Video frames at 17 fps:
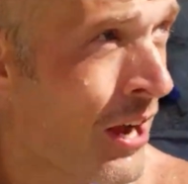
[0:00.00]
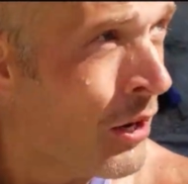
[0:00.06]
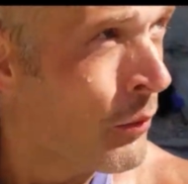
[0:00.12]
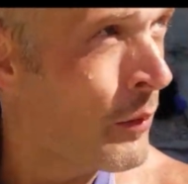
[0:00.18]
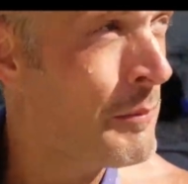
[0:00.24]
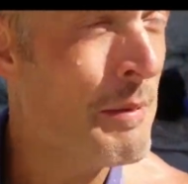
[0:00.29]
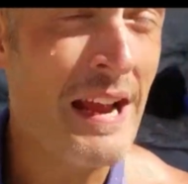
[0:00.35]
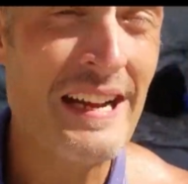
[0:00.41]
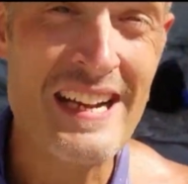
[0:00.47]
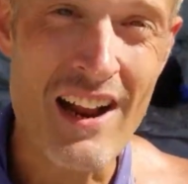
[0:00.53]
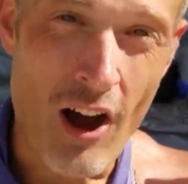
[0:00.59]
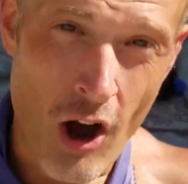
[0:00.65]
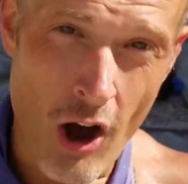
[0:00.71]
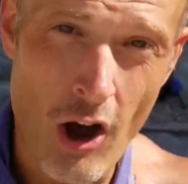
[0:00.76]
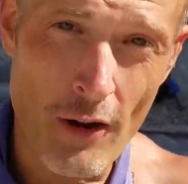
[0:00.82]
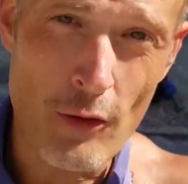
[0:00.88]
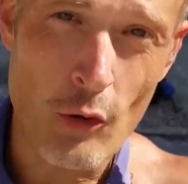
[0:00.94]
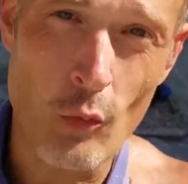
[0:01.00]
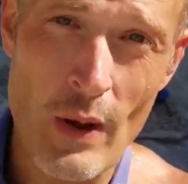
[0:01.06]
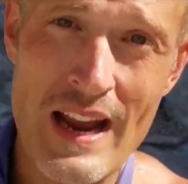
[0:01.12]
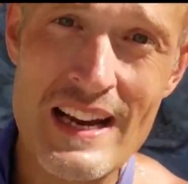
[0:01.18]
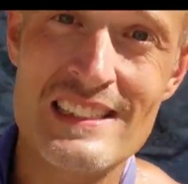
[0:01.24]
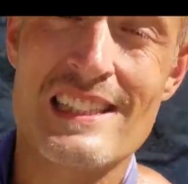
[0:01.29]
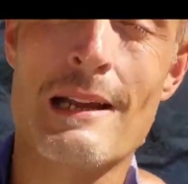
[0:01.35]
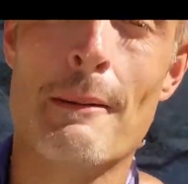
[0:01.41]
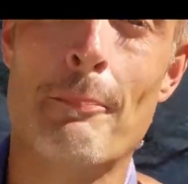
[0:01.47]
We made it all the way
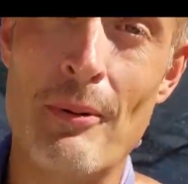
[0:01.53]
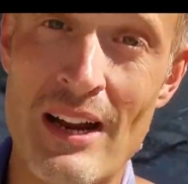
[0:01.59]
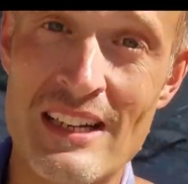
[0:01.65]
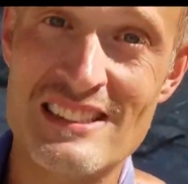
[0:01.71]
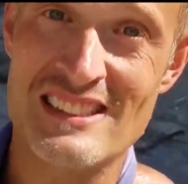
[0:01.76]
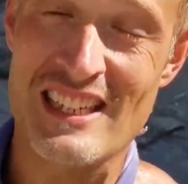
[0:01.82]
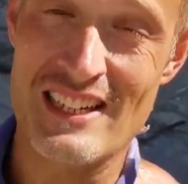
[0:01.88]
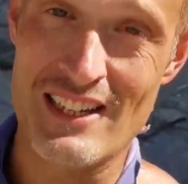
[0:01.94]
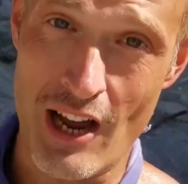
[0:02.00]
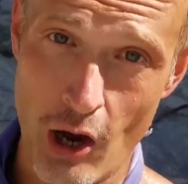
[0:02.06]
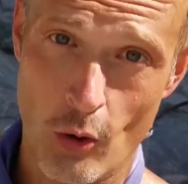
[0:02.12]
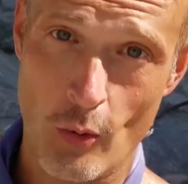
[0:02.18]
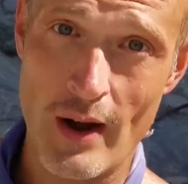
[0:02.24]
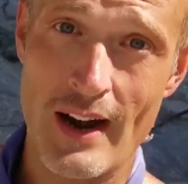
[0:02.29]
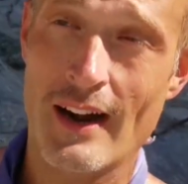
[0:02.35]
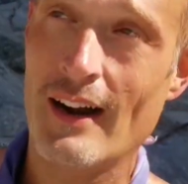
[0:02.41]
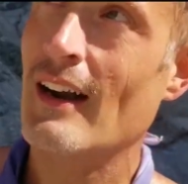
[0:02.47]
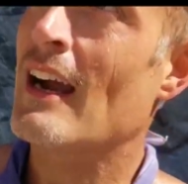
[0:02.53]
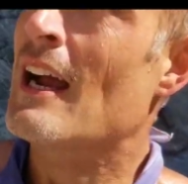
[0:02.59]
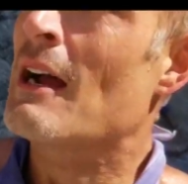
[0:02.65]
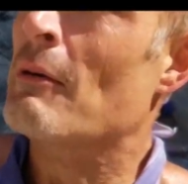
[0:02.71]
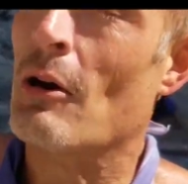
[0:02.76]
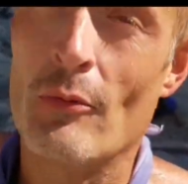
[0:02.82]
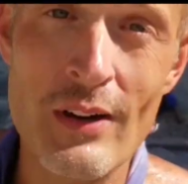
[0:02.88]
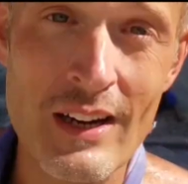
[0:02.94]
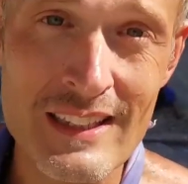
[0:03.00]
to the bridge to nowhere,
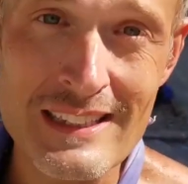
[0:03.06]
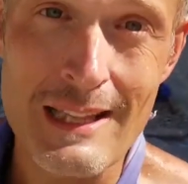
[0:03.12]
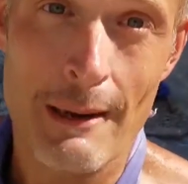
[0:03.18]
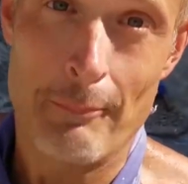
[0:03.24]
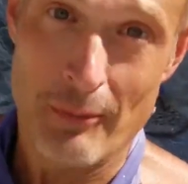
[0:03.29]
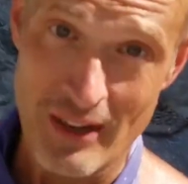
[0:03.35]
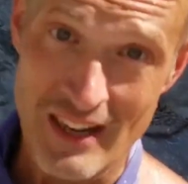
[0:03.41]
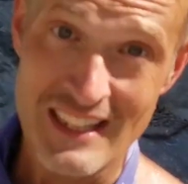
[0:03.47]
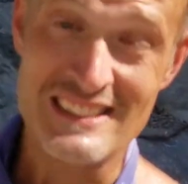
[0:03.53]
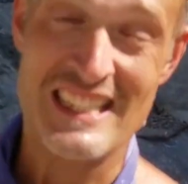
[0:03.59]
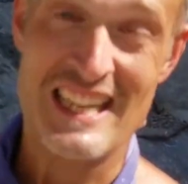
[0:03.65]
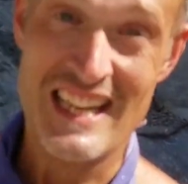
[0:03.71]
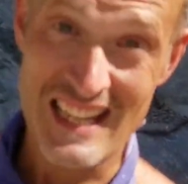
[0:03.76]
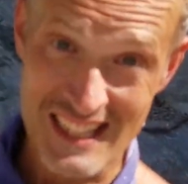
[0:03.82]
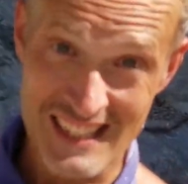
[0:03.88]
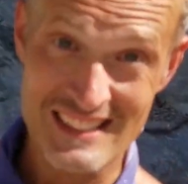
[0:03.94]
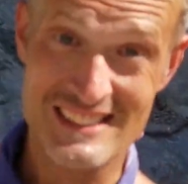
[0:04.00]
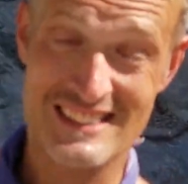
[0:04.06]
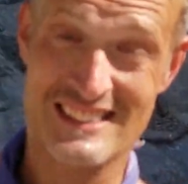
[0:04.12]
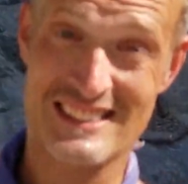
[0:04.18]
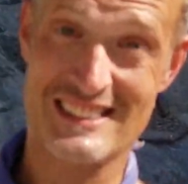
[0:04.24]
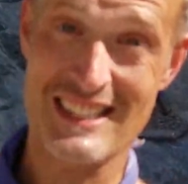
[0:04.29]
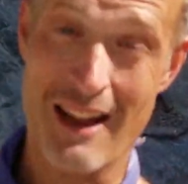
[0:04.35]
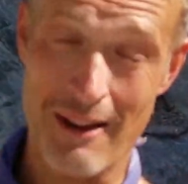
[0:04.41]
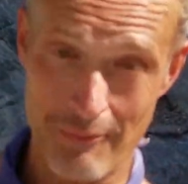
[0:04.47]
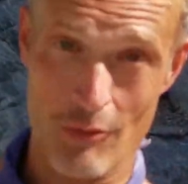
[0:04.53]
but really the bridge is
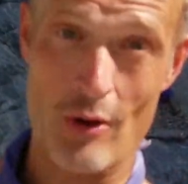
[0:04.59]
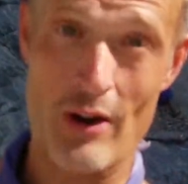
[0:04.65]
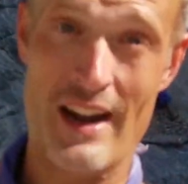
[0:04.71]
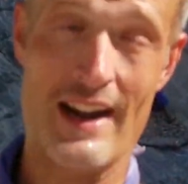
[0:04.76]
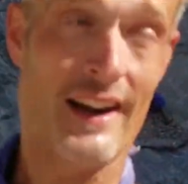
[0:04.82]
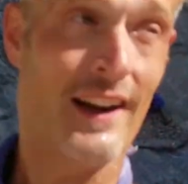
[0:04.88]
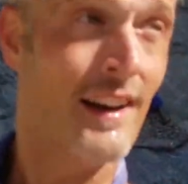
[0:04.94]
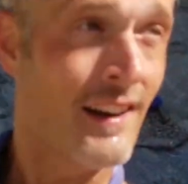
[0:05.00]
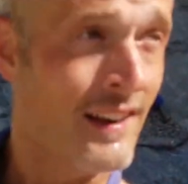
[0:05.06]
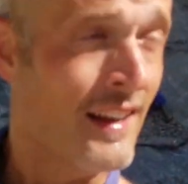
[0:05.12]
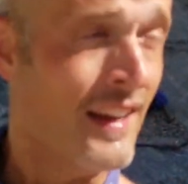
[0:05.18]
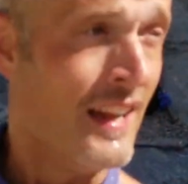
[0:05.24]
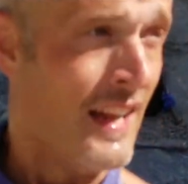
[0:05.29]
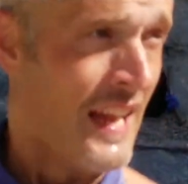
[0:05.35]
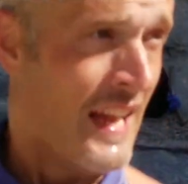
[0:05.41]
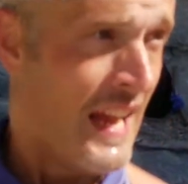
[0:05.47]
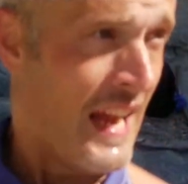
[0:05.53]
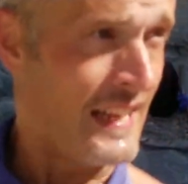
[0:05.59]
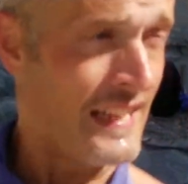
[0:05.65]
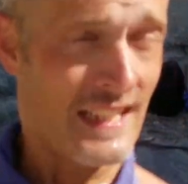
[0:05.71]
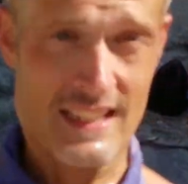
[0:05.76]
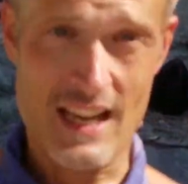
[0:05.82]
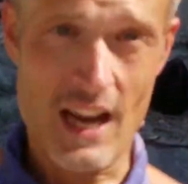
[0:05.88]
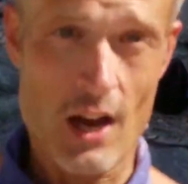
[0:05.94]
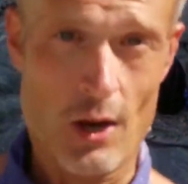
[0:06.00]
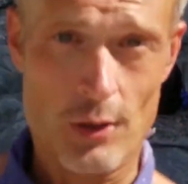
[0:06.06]
somewhere and it
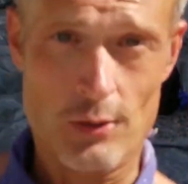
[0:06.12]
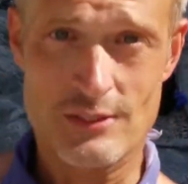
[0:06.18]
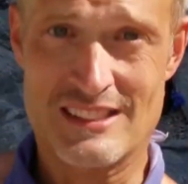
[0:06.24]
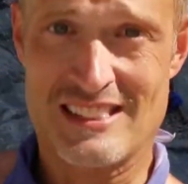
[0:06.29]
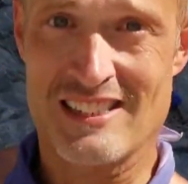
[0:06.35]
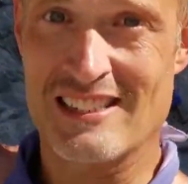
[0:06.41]
goes to